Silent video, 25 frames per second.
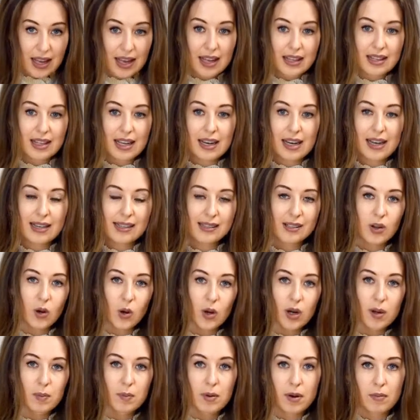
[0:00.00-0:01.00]
that has
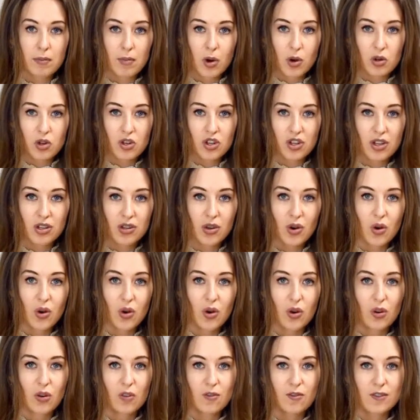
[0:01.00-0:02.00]
got a promotion
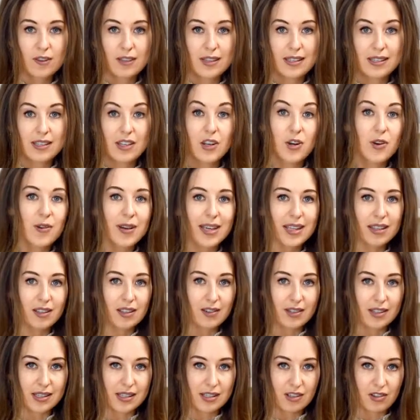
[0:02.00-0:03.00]
of 0%
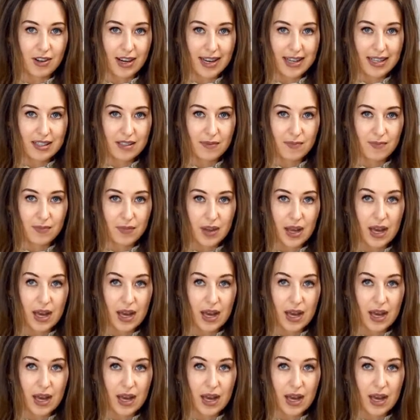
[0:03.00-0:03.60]
interest rate.